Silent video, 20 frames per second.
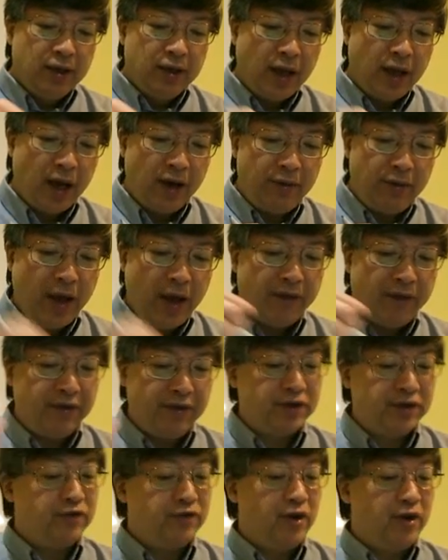Now we have
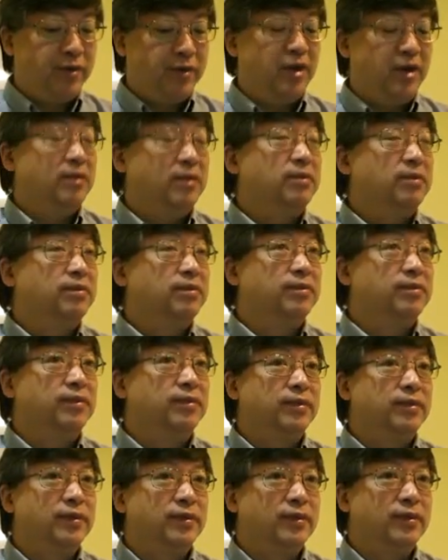this formula.
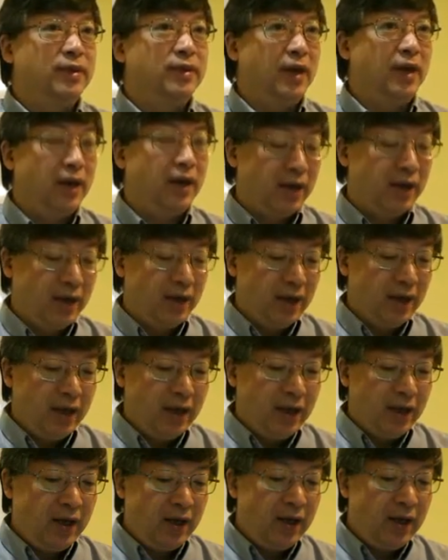Right.
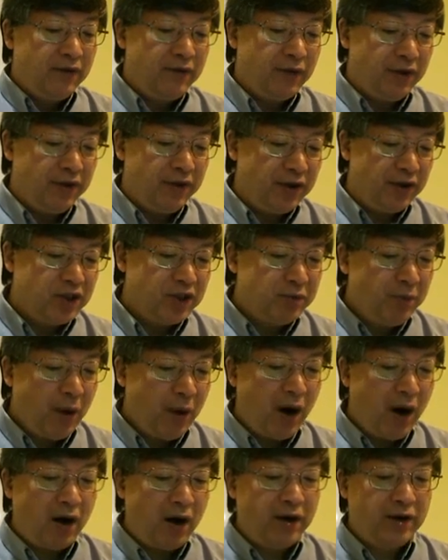For this
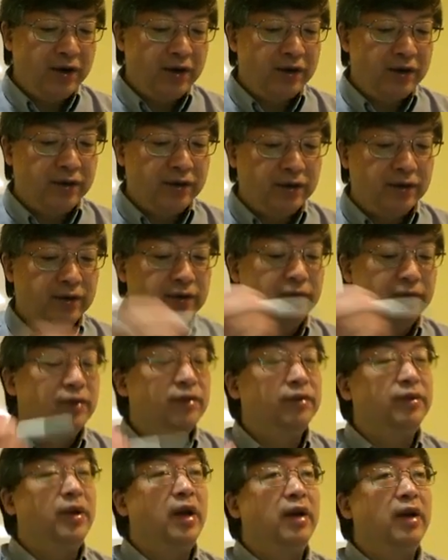part,
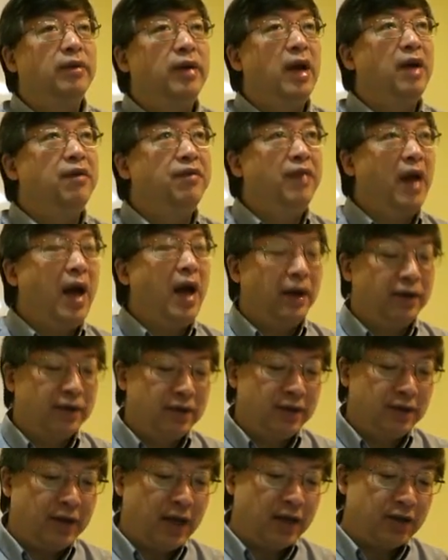we have
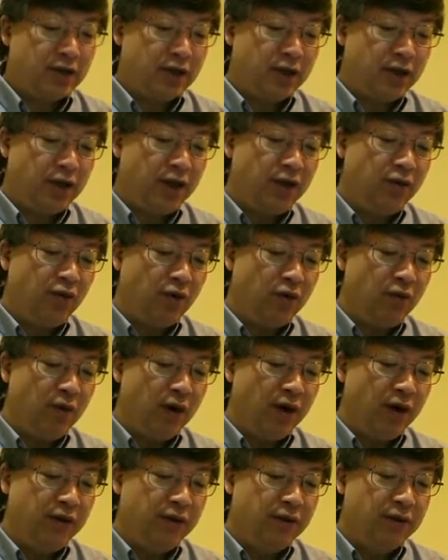that. That's the equal
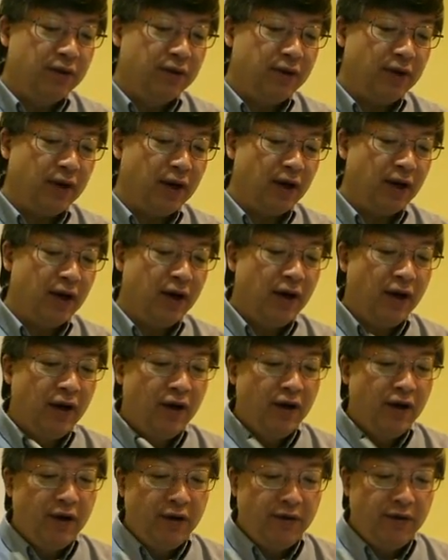one. Yeah.
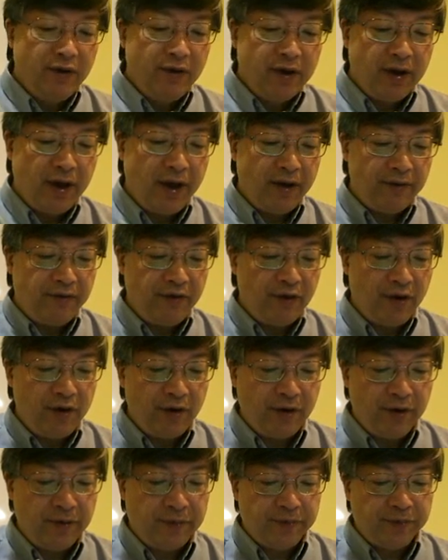Then
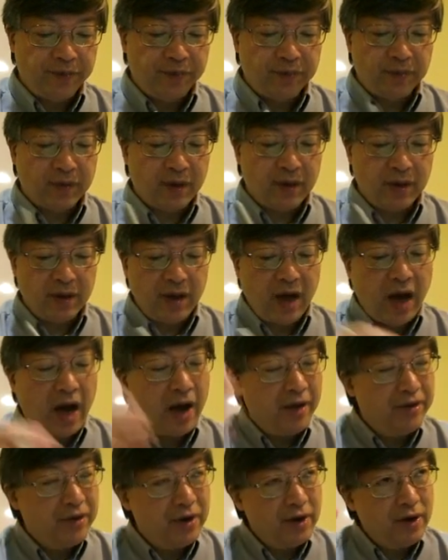for
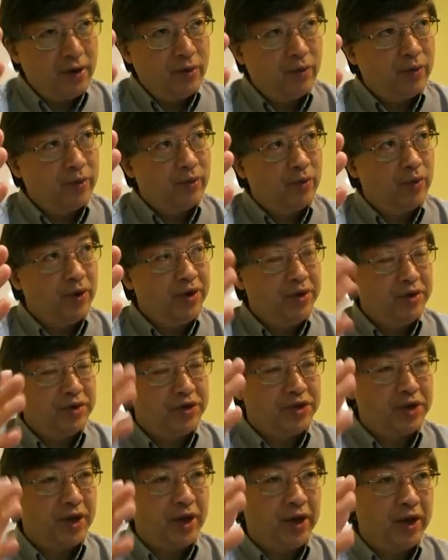other, we
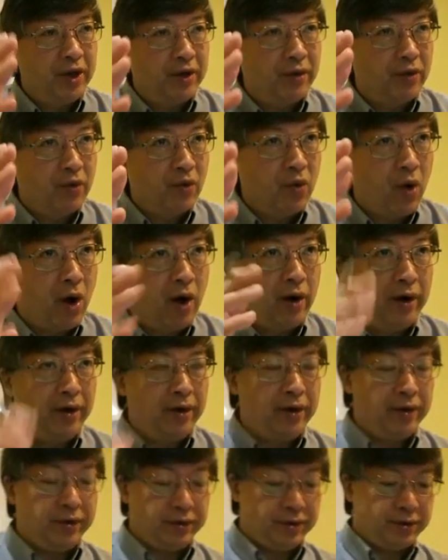use
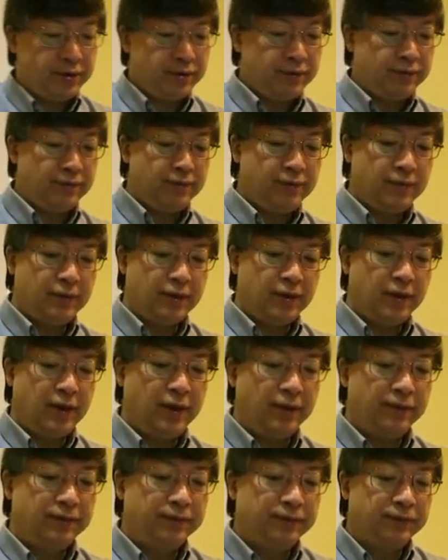inequalities.
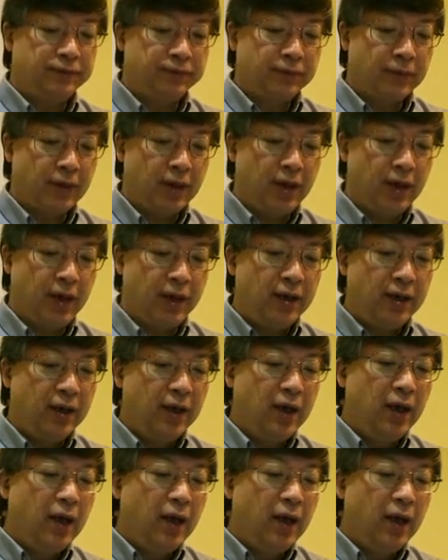Okay. All right.